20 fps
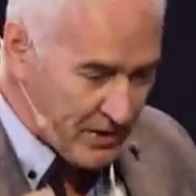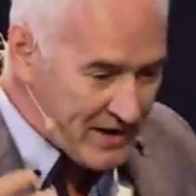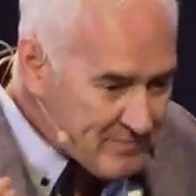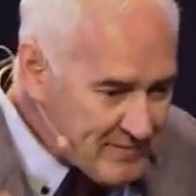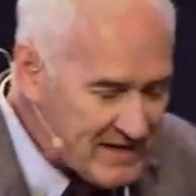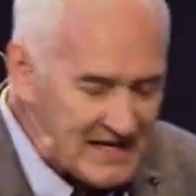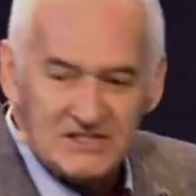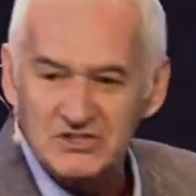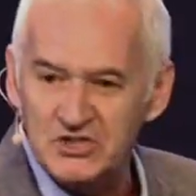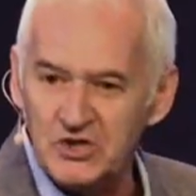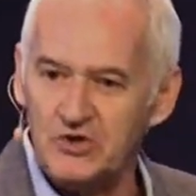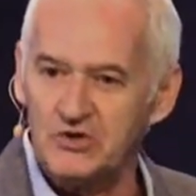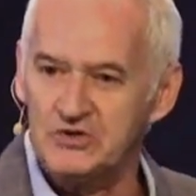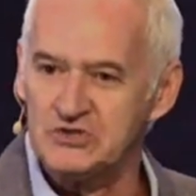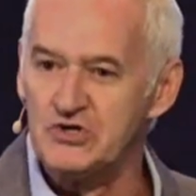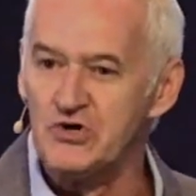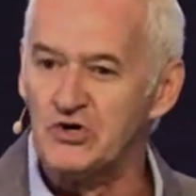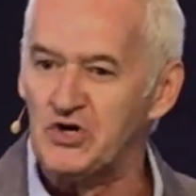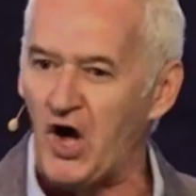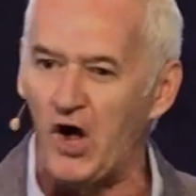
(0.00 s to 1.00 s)
bring me into a
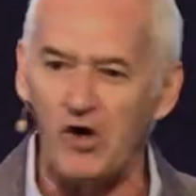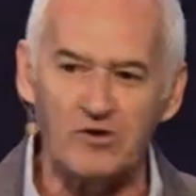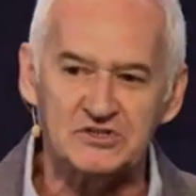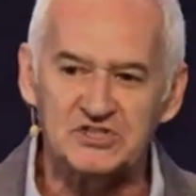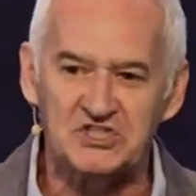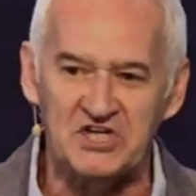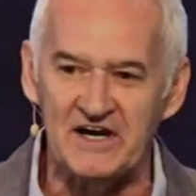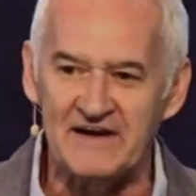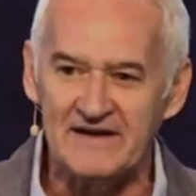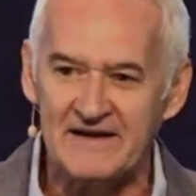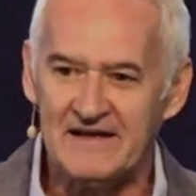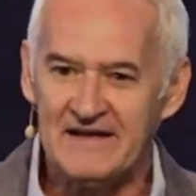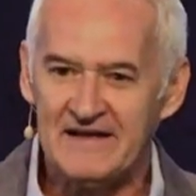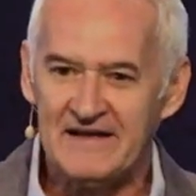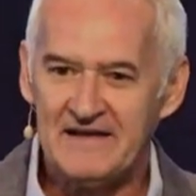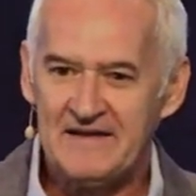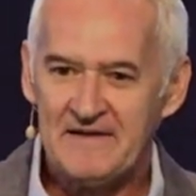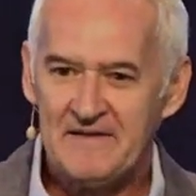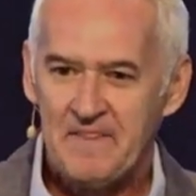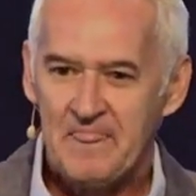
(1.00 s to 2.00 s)
new culture.
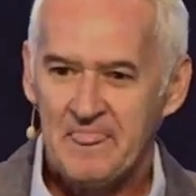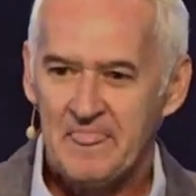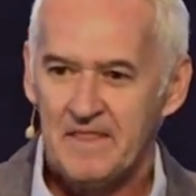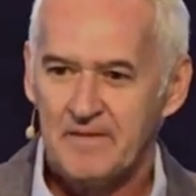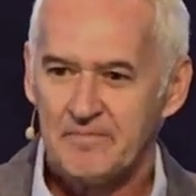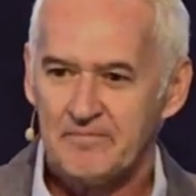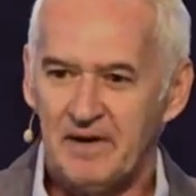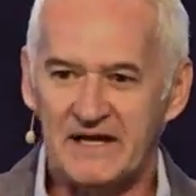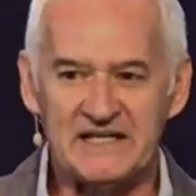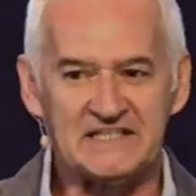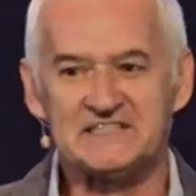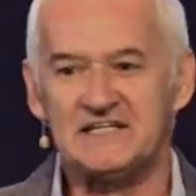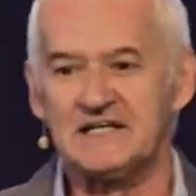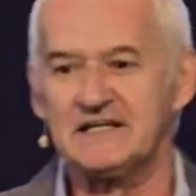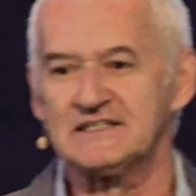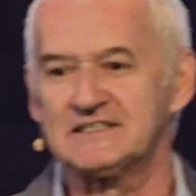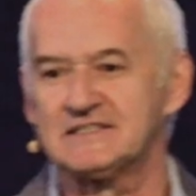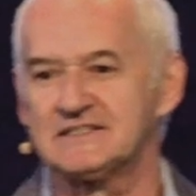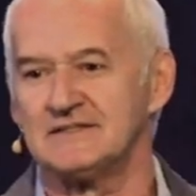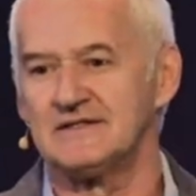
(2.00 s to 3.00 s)
But he
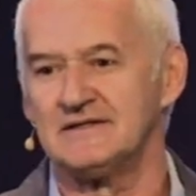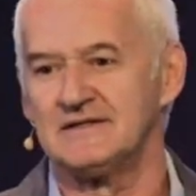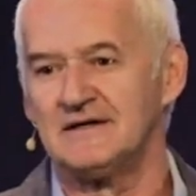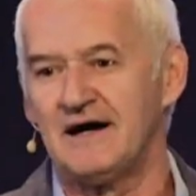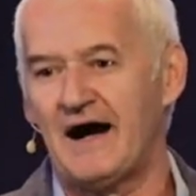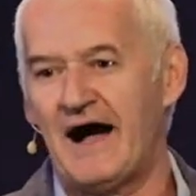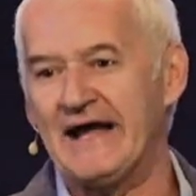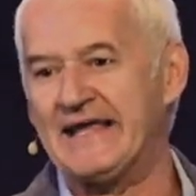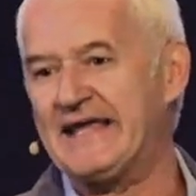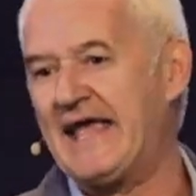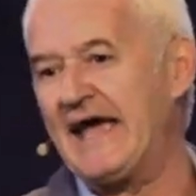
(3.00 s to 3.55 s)
says, I